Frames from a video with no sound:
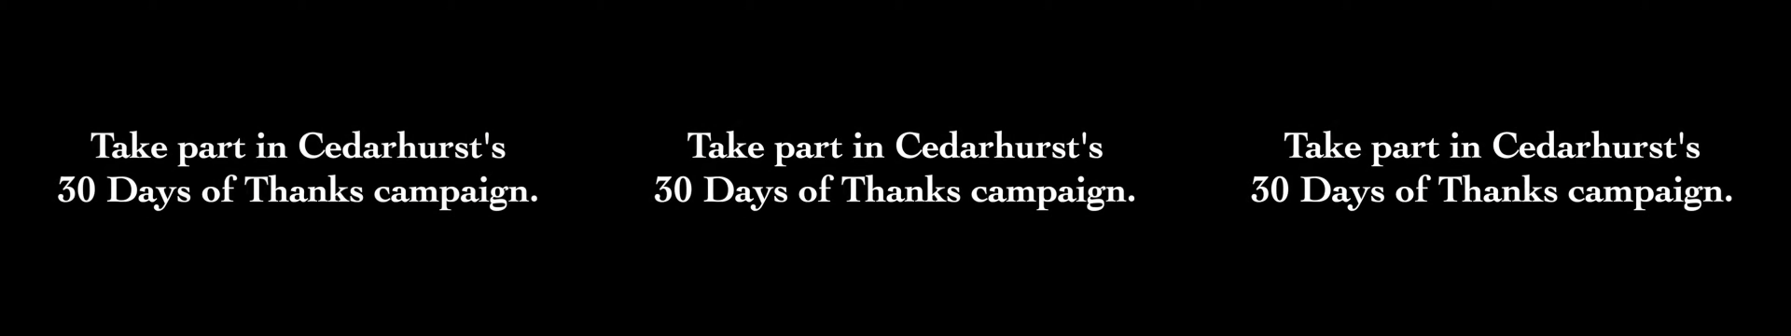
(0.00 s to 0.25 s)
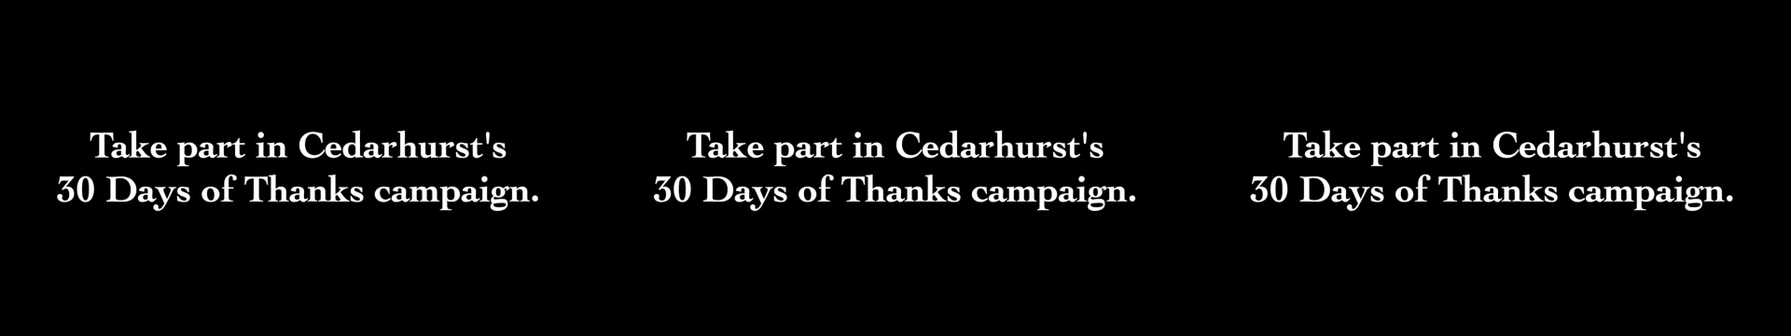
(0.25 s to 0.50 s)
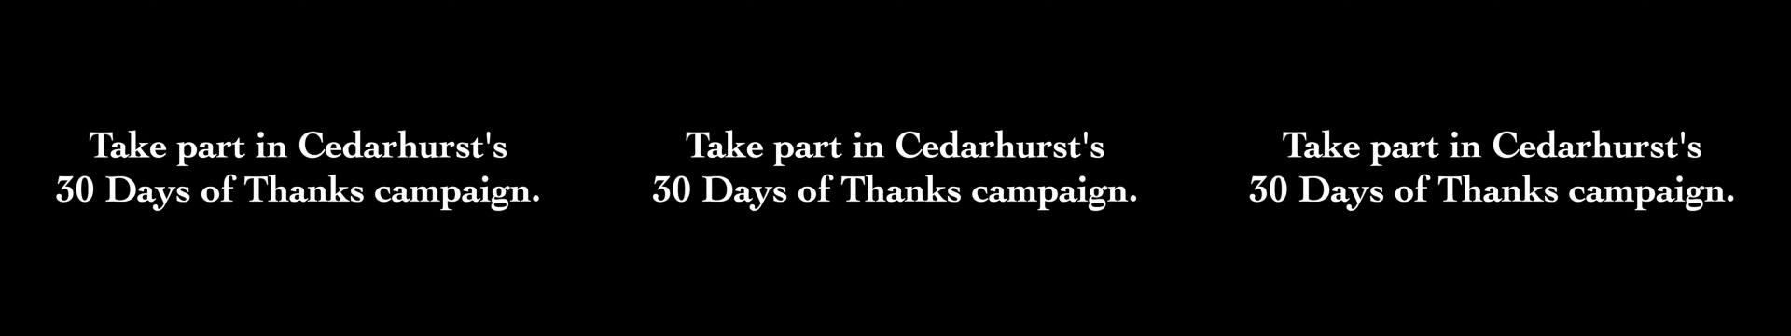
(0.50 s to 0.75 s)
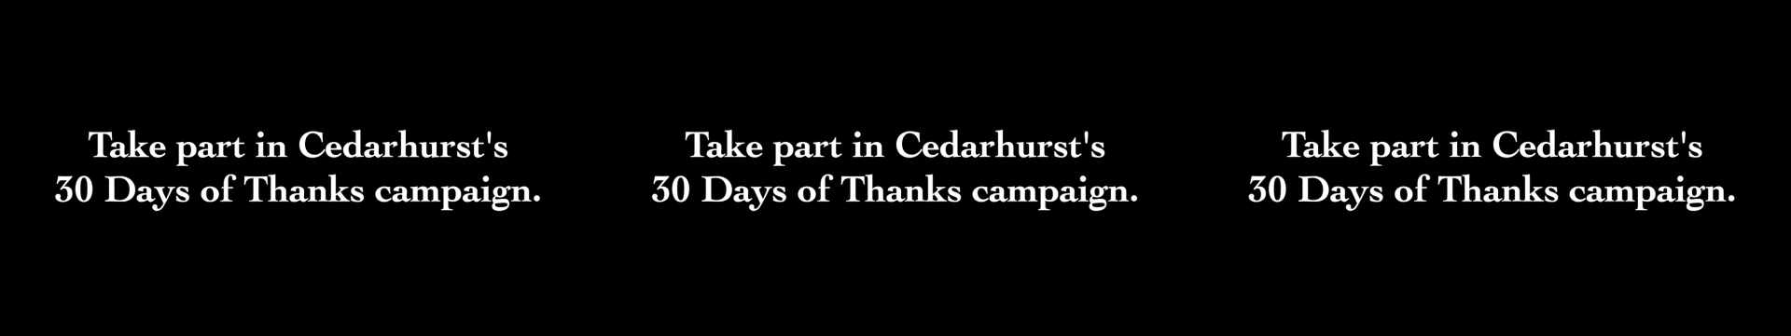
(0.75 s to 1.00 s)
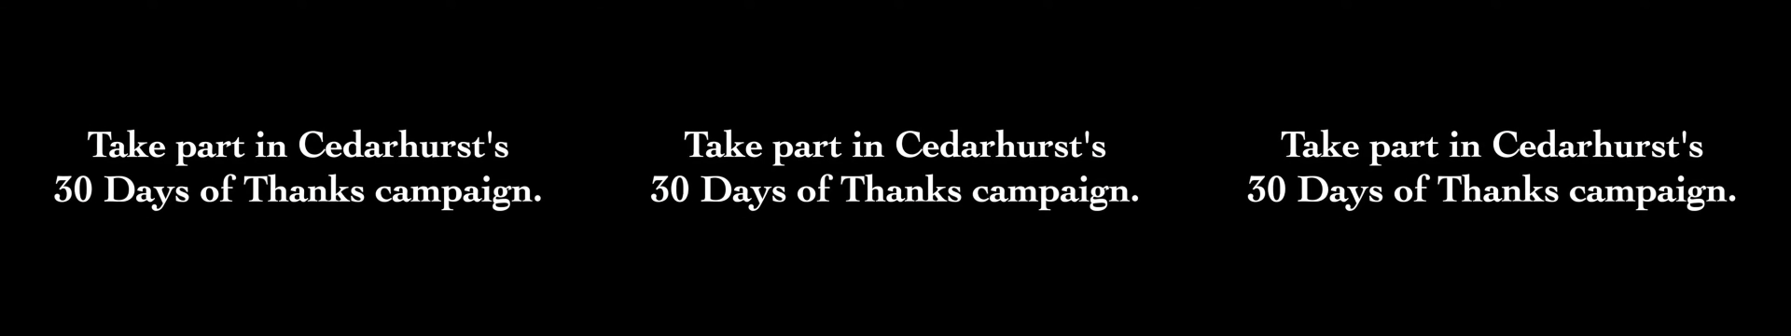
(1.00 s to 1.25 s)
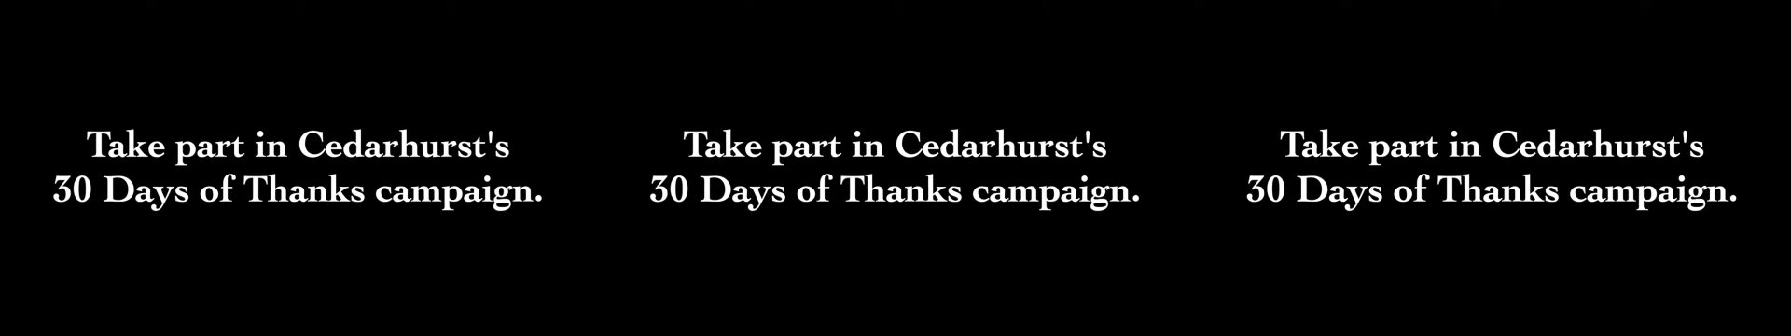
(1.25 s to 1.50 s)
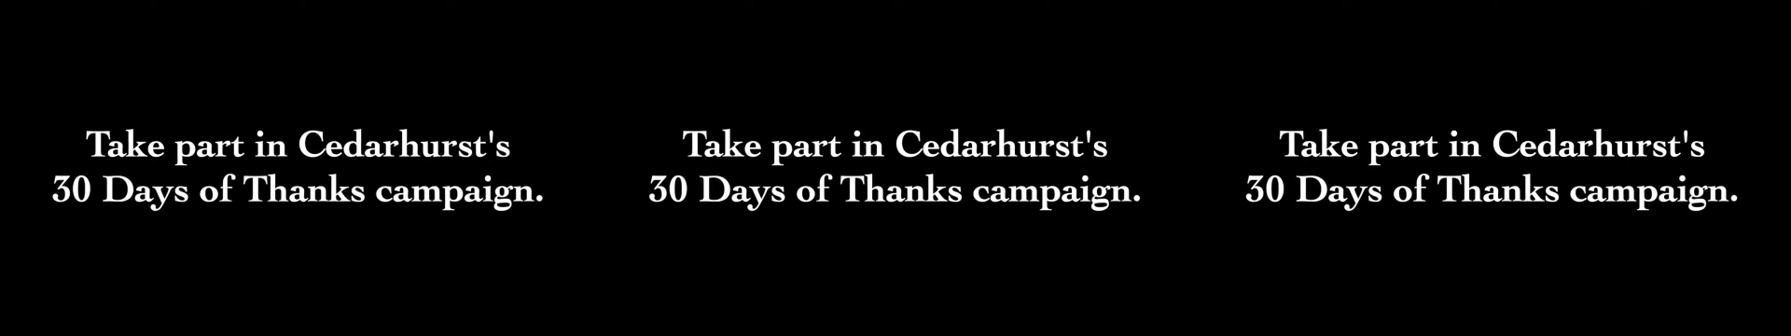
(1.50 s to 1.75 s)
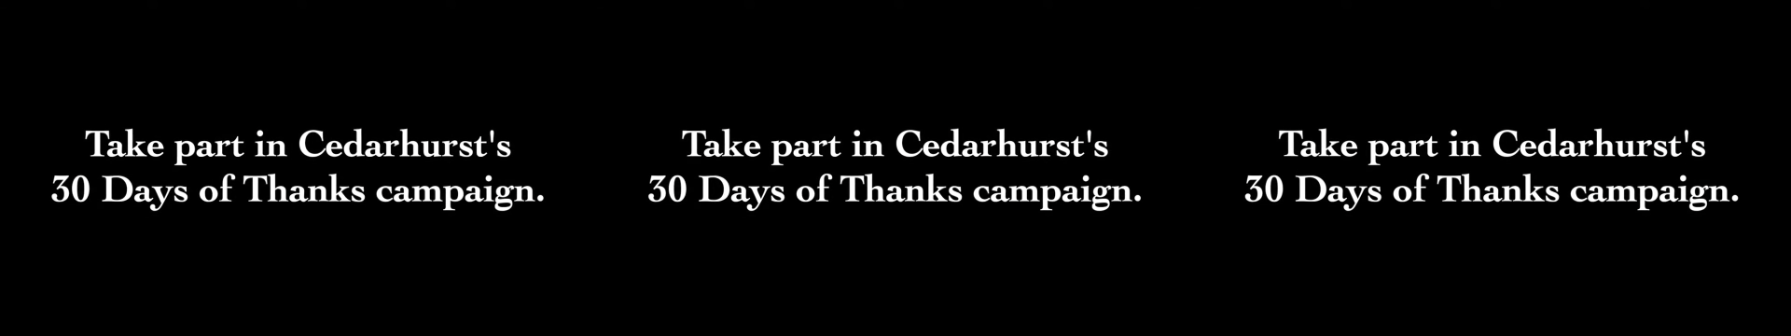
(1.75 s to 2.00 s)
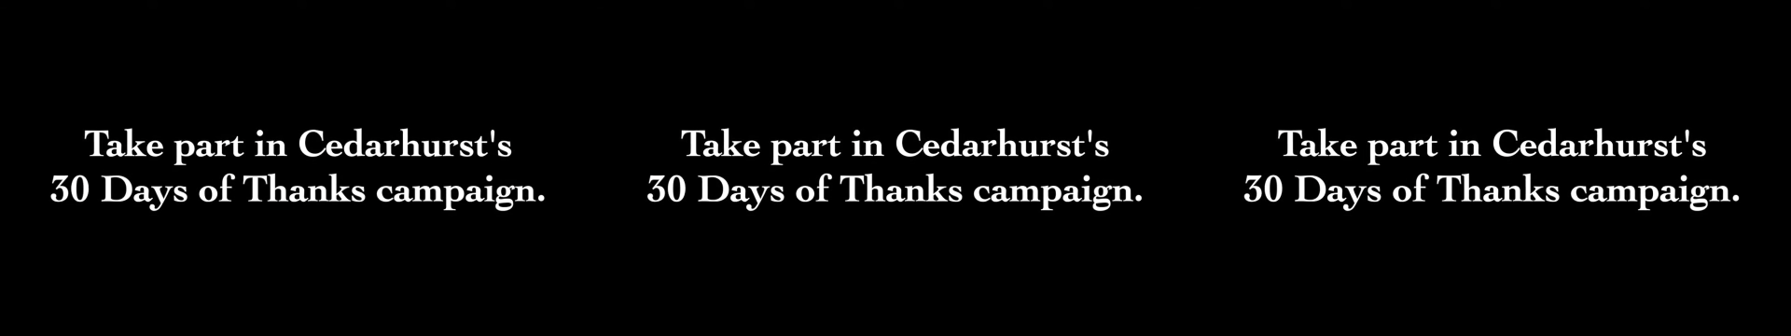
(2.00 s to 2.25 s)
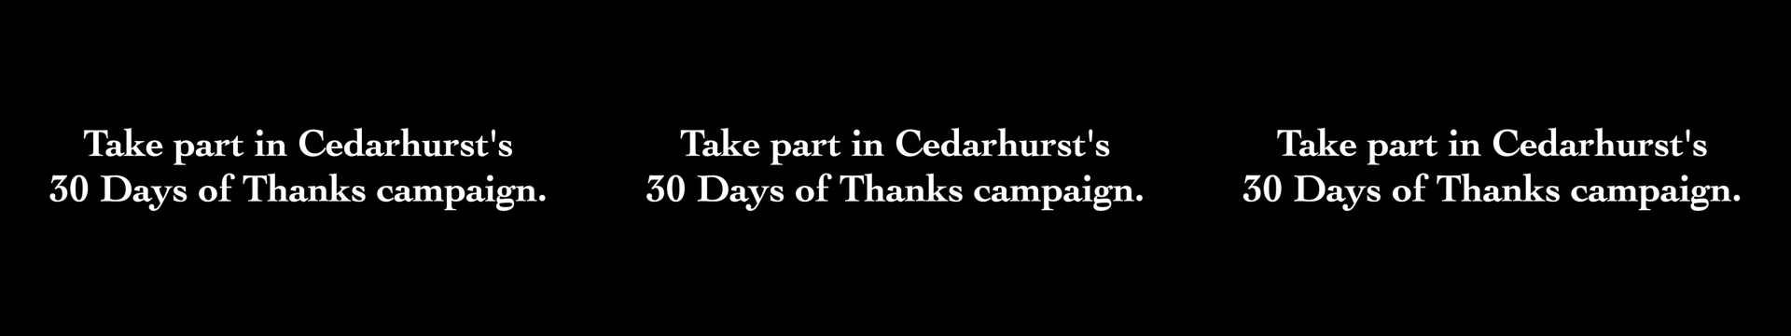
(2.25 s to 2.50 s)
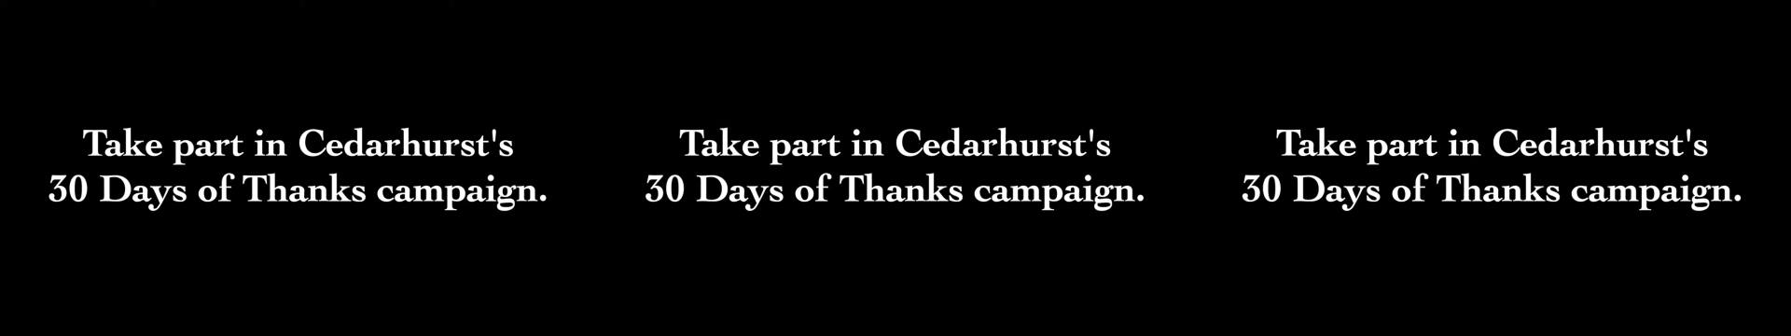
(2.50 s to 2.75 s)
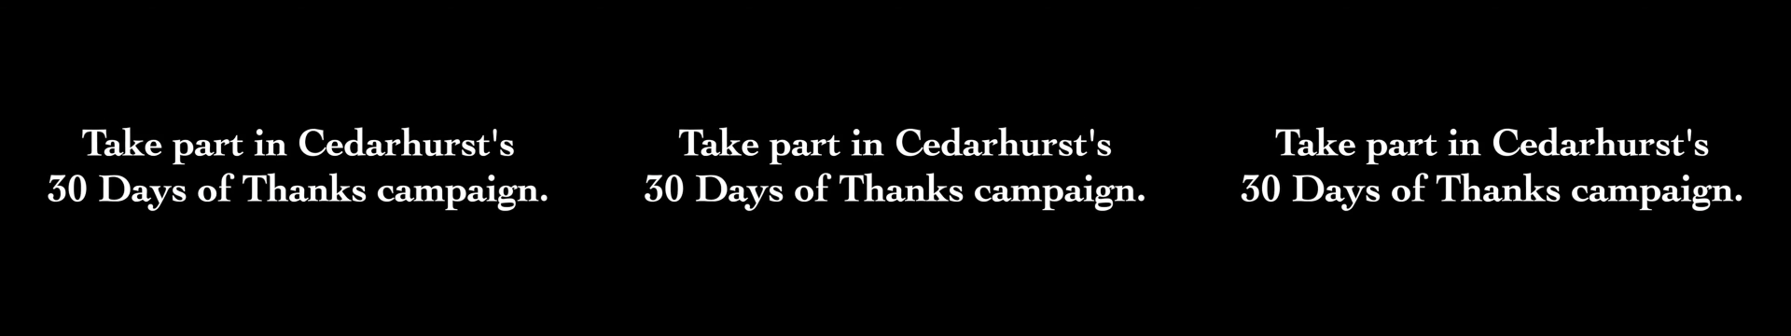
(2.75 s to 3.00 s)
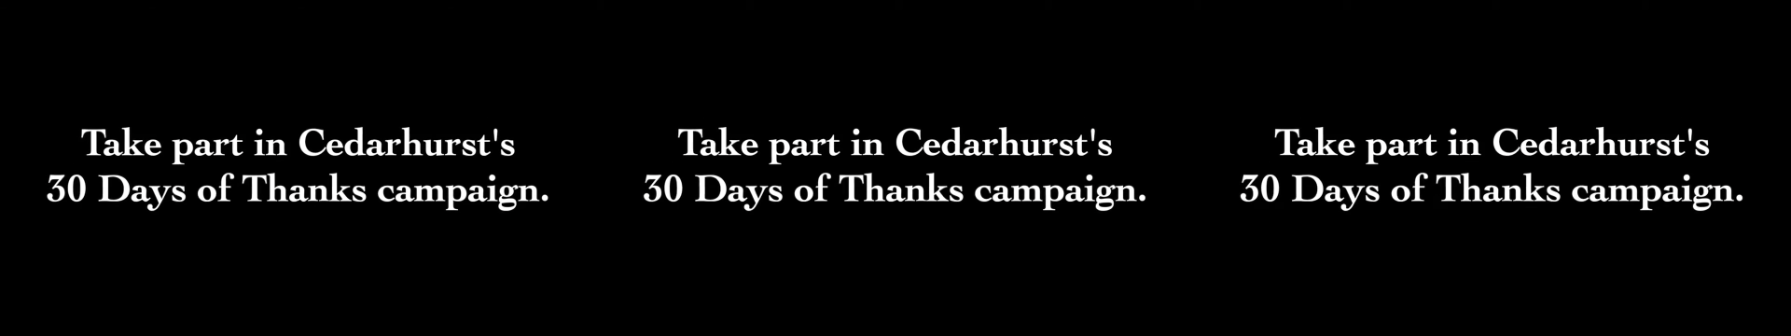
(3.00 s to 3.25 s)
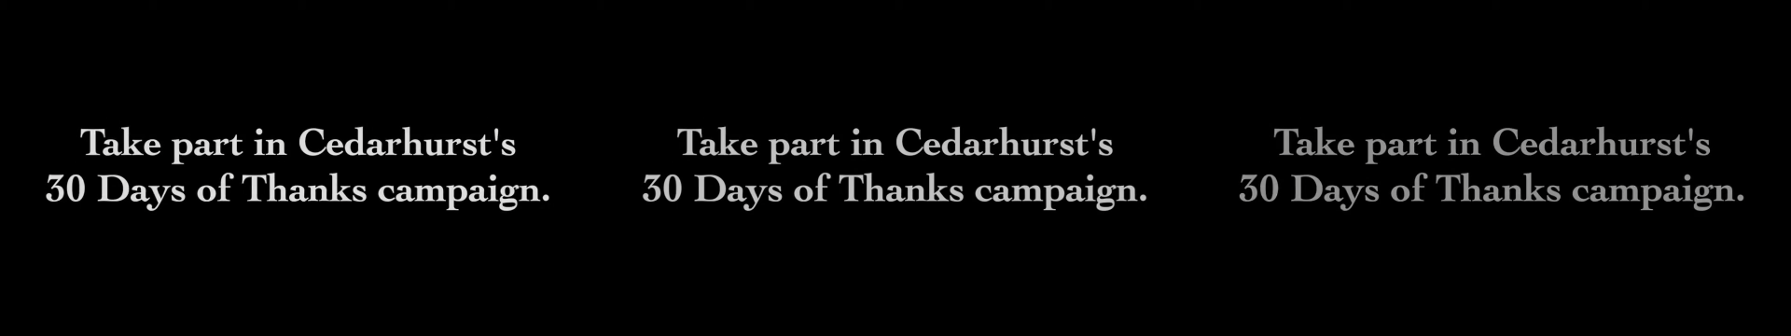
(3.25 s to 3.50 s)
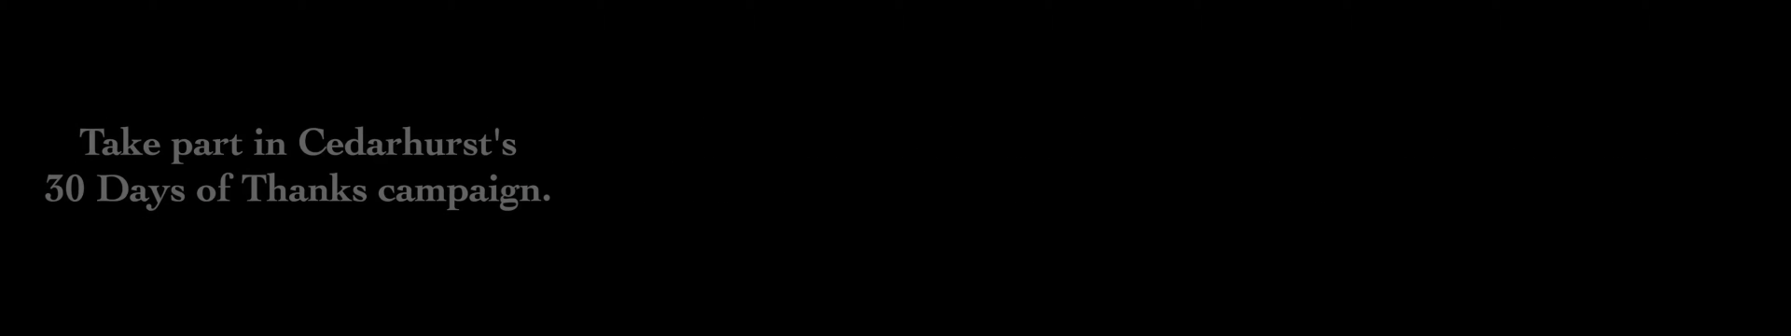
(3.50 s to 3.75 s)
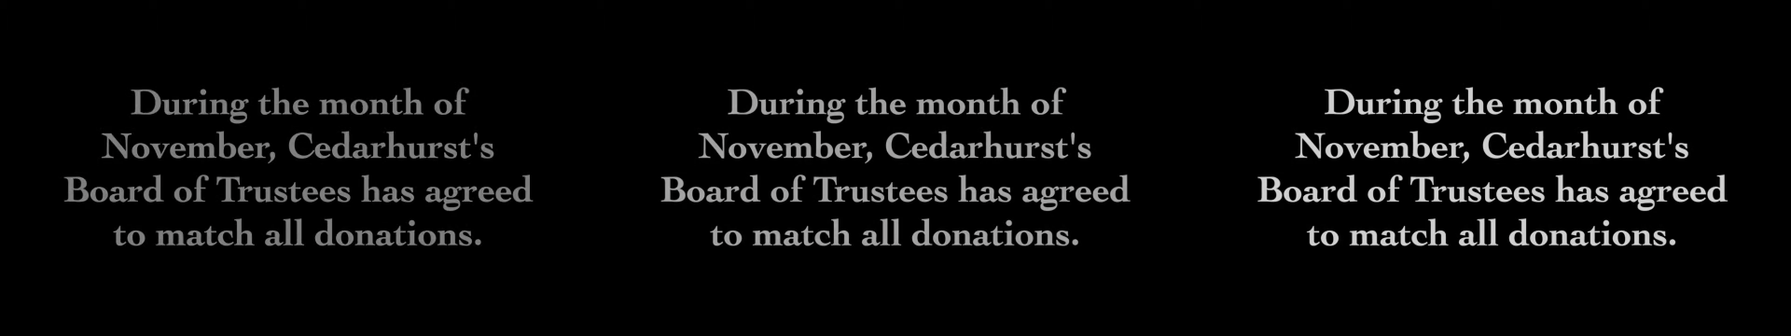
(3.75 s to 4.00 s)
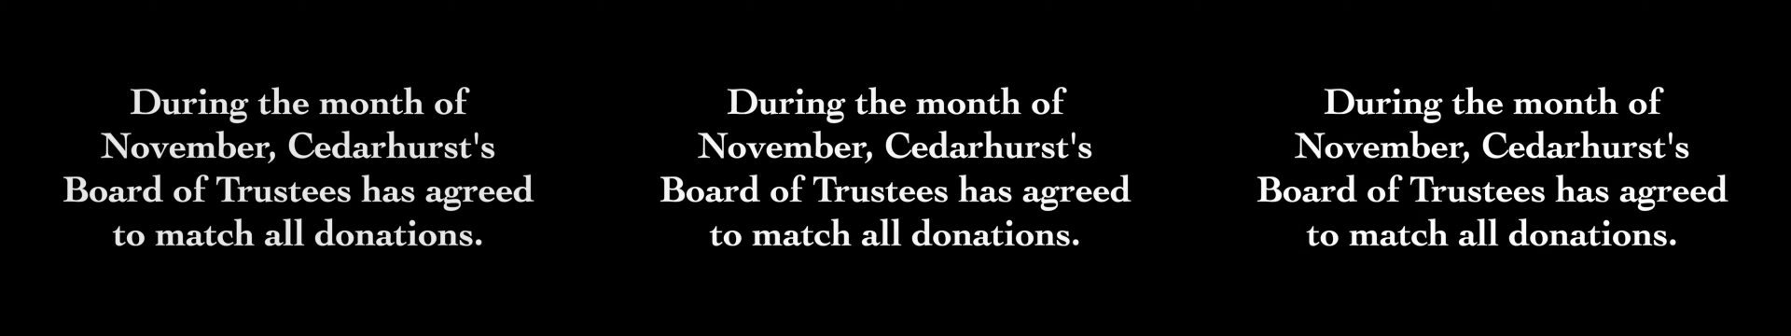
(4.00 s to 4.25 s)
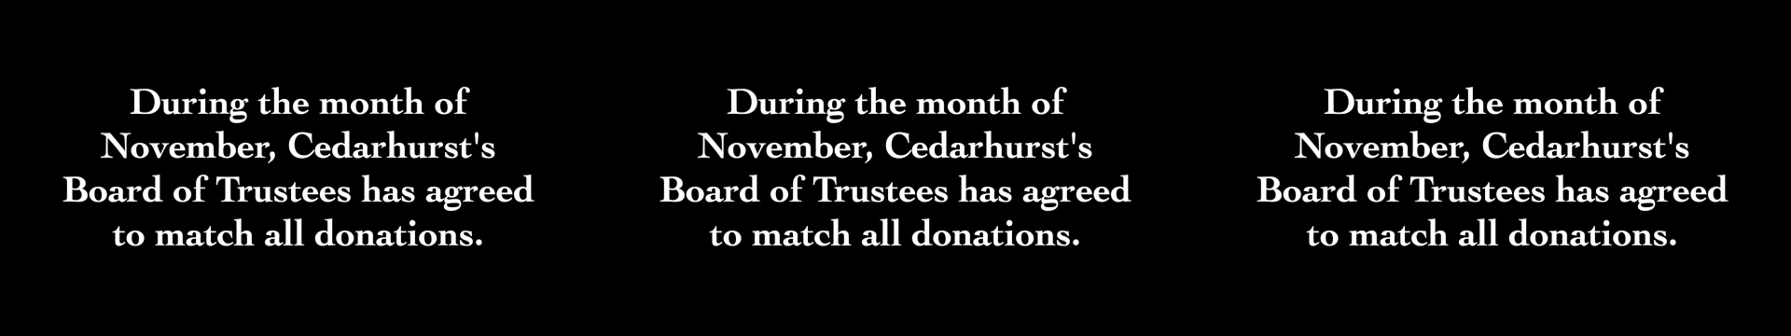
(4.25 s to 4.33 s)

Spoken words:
No face is visible, so there are no lips to read.